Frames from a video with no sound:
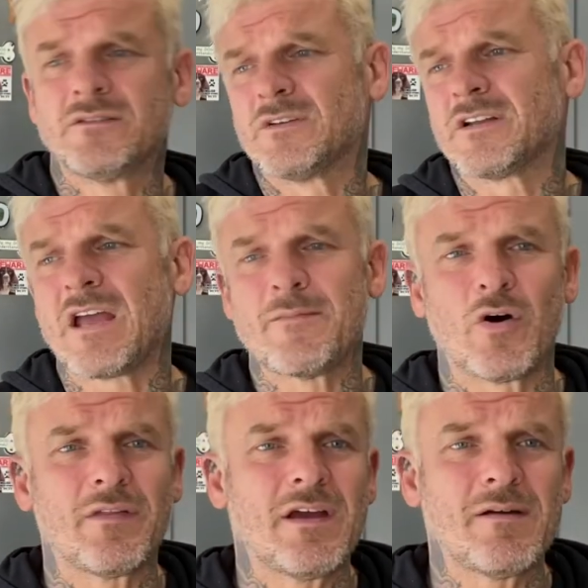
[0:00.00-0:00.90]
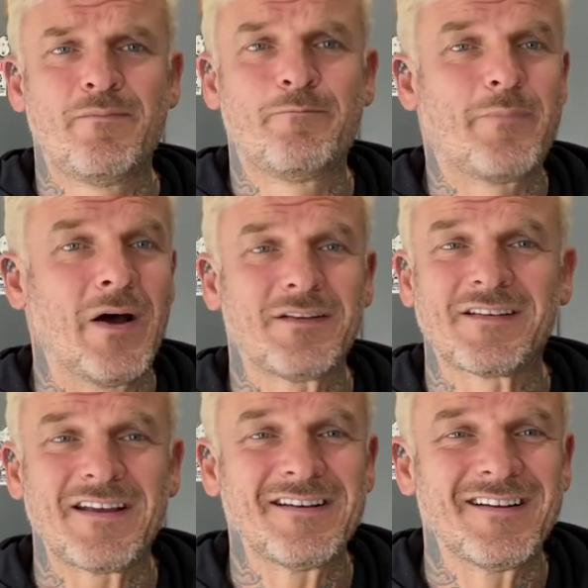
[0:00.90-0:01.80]
I came out of there
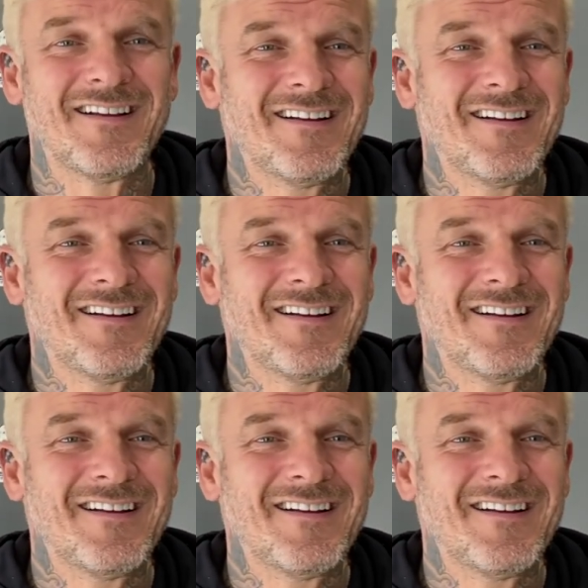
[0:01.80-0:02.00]
buzzing.